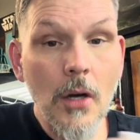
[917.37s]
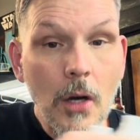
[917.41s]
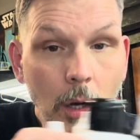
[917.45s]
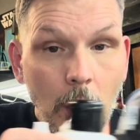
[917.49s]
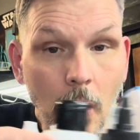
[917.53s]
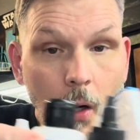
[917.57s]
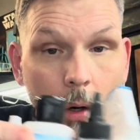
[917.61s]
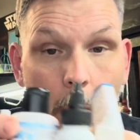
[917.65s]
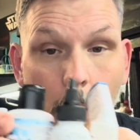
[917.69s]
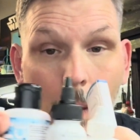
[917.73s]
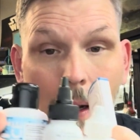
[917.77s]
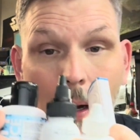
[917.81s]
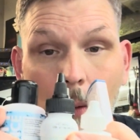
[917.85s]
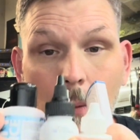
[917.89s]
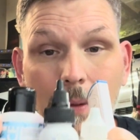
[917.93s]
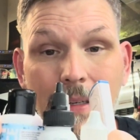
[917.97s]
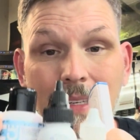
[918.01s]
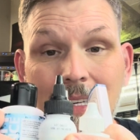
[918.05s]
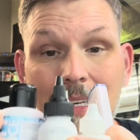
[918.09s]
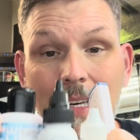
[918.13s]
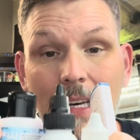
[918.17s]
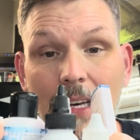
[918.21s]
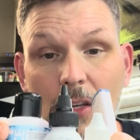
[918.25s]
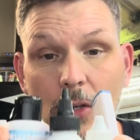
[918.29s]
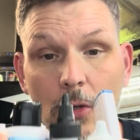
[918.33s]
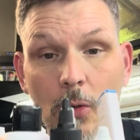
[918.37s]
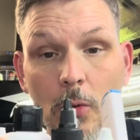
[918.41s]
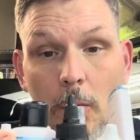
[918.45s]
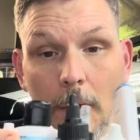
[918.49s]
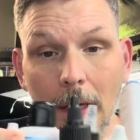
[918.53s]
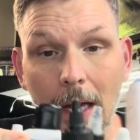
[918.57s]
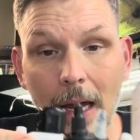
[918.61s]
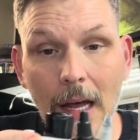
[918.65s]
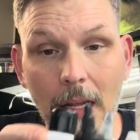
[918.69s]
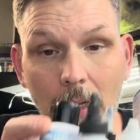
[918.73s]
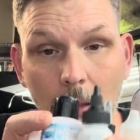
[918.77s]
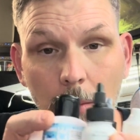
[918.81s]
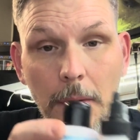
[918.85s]
Go out and get you
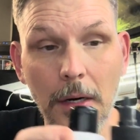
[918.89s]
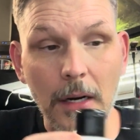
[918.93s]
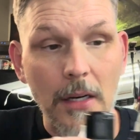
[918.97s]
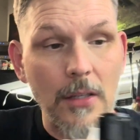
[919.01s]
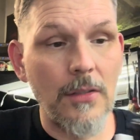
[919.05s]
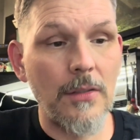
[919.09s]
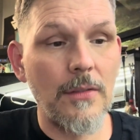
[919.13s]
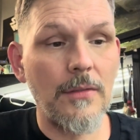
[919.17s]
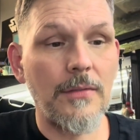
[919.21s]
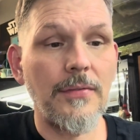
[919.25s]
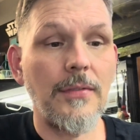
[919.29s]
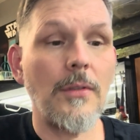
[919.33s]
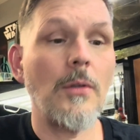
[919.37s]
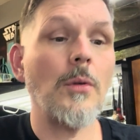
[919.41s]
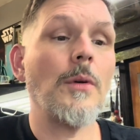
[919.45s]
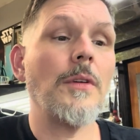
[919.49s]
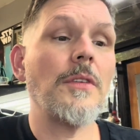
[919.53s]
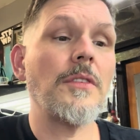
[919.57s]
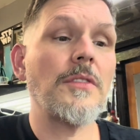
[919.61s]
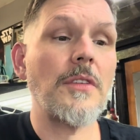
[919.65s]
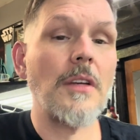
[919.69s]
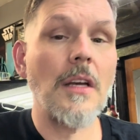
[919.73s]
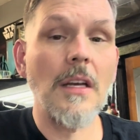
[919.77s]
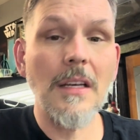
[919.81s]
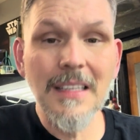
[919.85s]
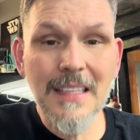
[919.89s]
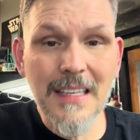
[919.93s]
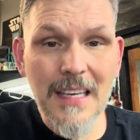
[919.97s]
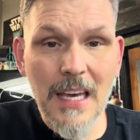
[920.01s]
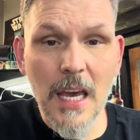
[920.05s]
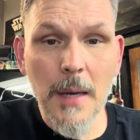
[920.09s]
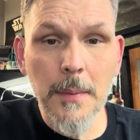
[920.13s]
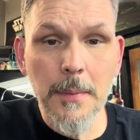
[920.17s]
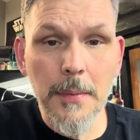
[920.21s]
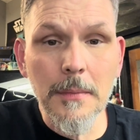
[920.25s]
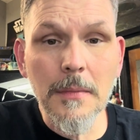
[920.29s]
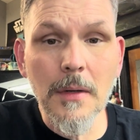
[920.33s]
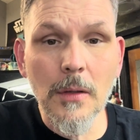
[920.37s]
calibration fluids.
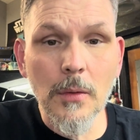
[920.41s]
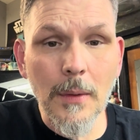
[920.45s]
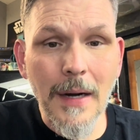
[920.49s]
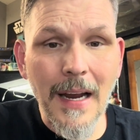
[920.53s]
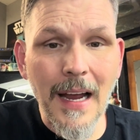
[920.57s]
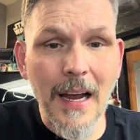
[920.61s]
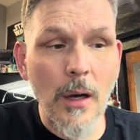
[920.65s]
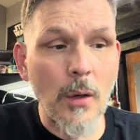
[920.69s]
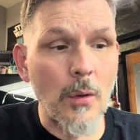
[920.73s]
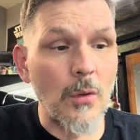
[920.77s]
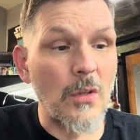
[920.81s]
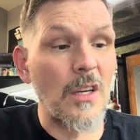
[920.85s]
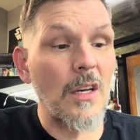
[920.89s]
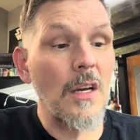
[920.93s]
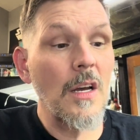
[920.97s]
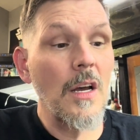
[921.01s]
Keep them around.